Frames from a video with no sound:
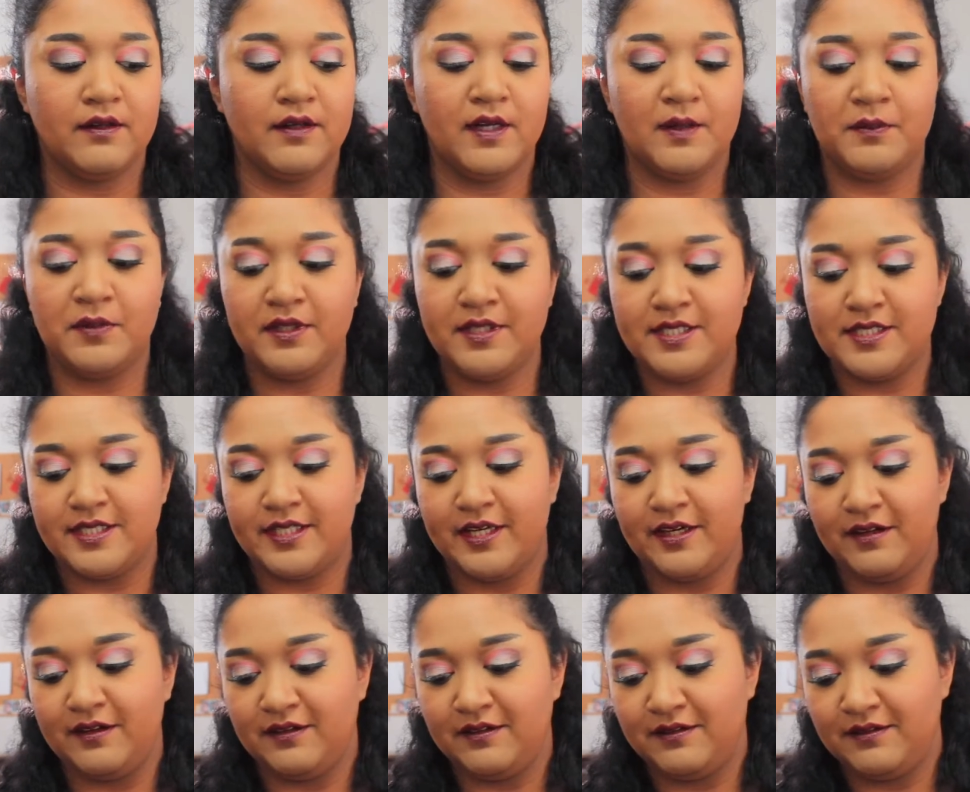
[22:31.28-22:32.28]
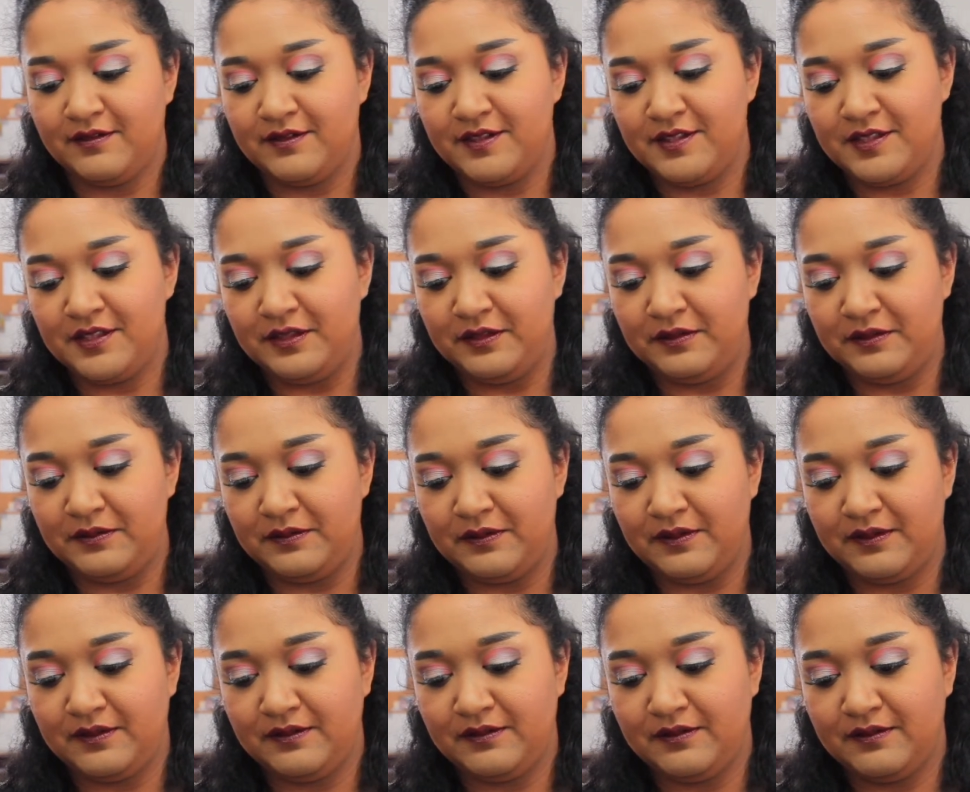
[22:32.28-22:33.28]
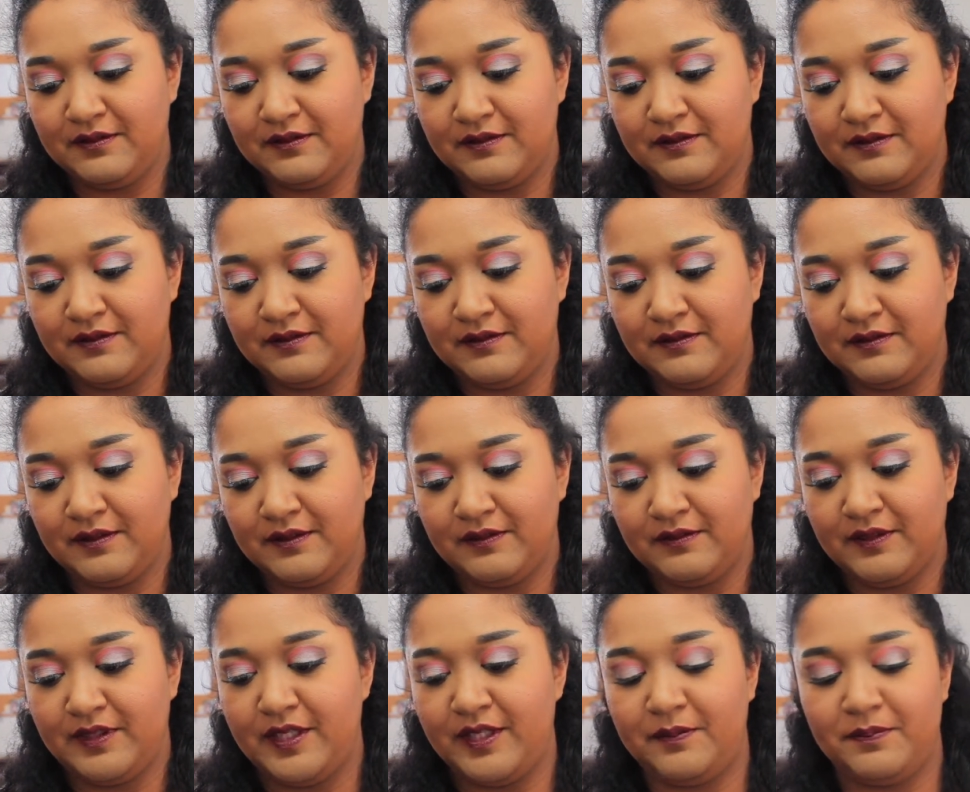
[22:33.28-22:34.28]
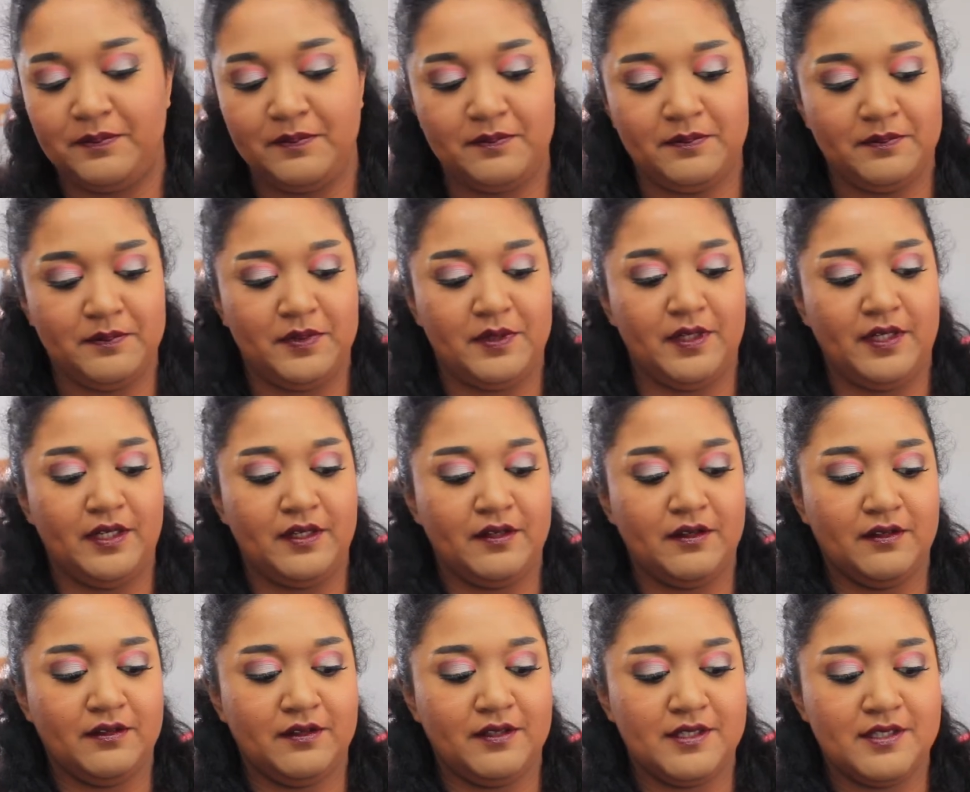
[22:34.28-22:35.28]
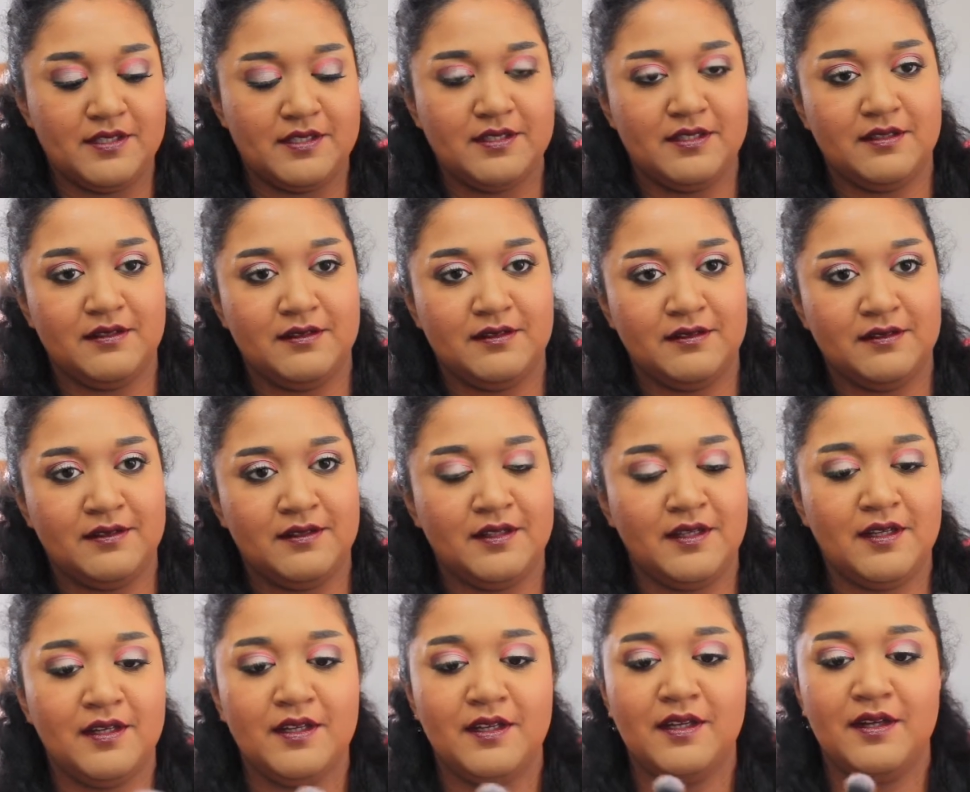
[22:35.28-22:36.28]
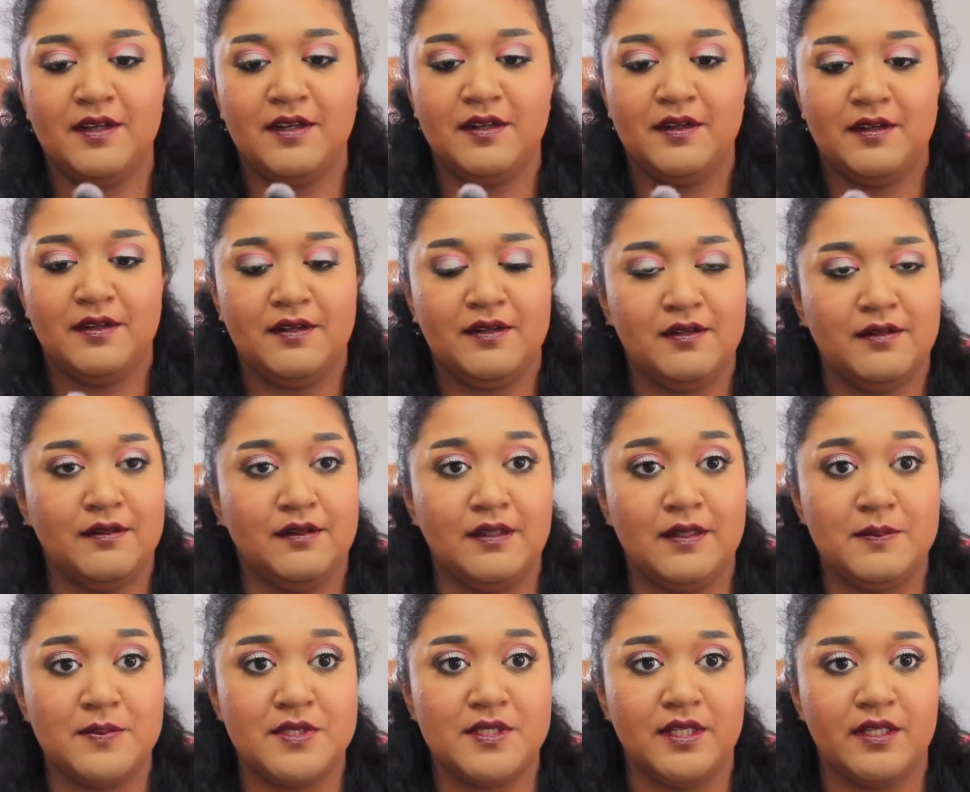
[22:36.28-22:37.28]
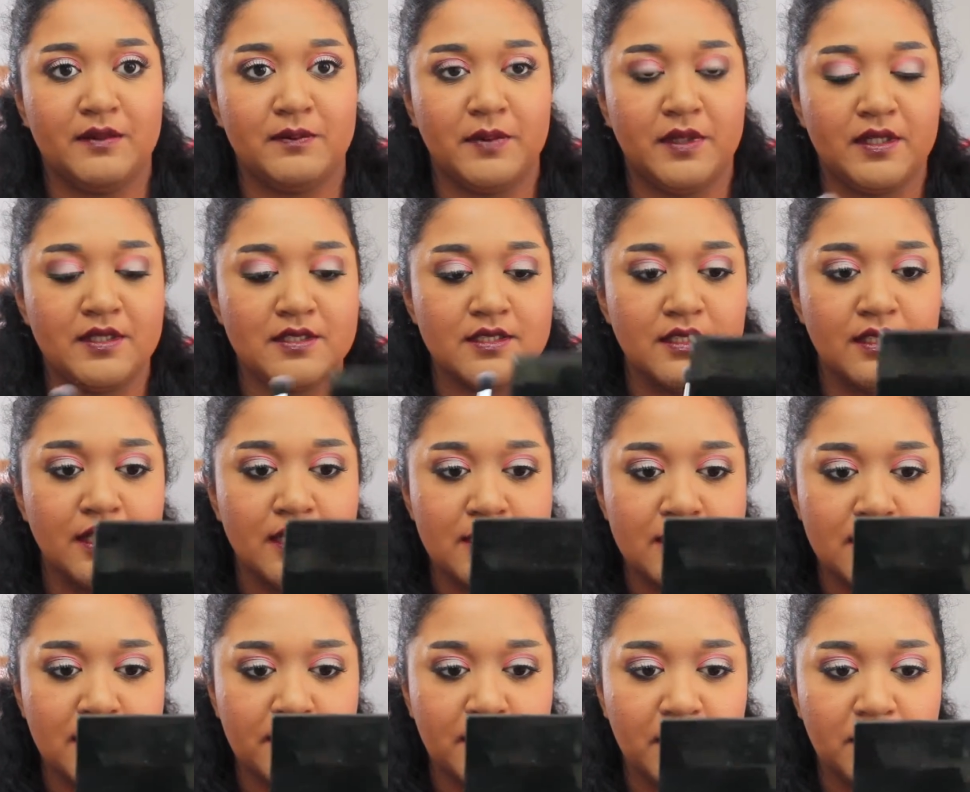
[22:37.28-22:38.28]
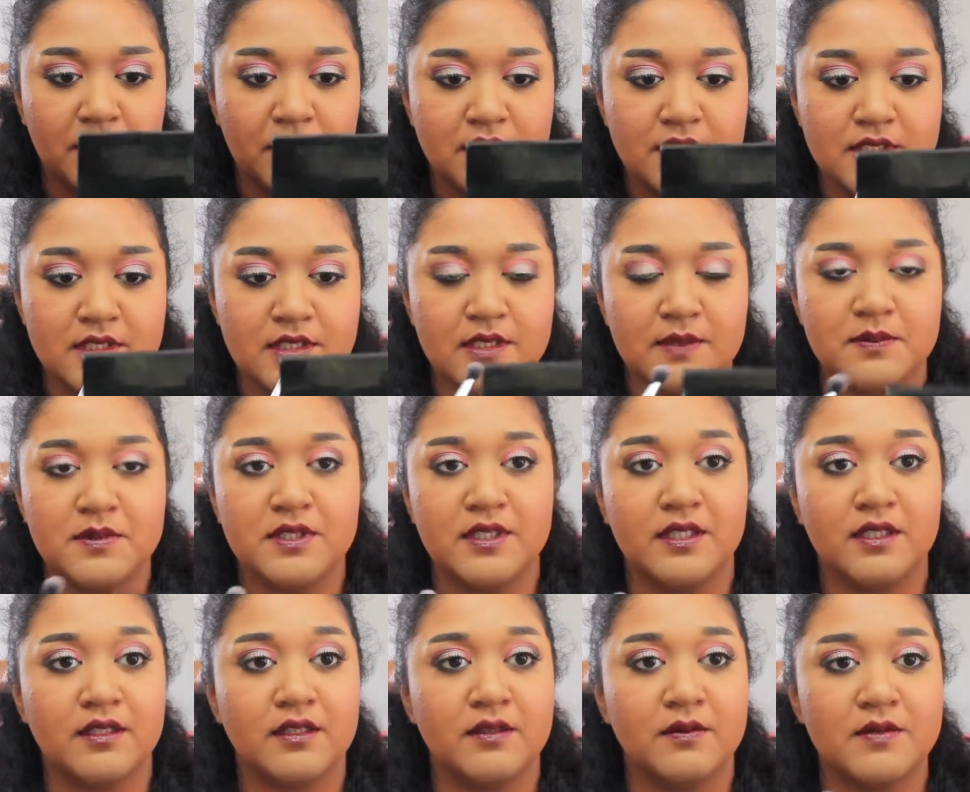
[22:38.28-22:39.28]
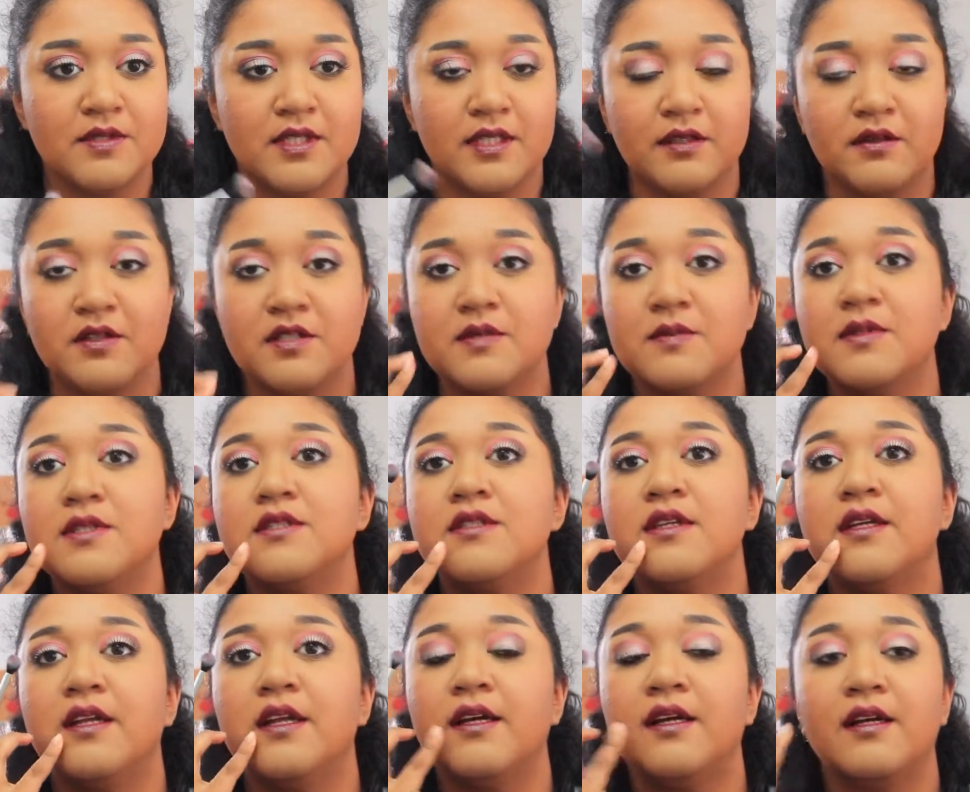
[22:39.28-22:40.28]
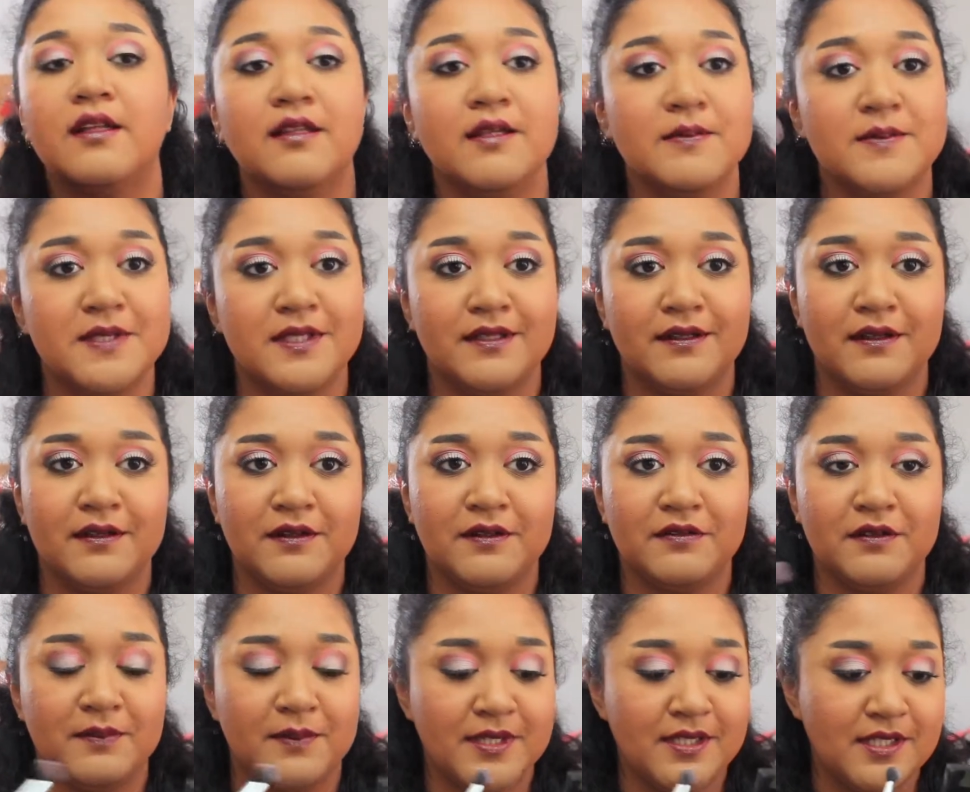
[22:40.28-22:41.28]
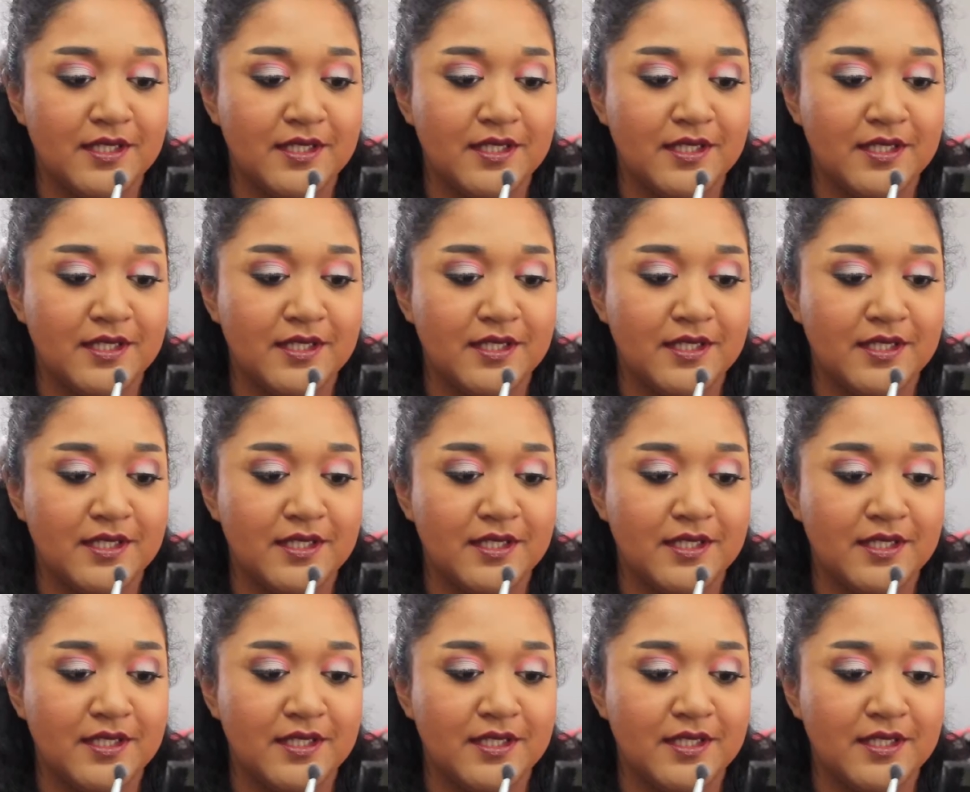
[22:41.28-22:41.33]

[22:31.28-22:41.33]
I'm really scared to keep putting on this lipstick because the last time I wore this lipstick, it was at Christmas, and I got lipstick all over my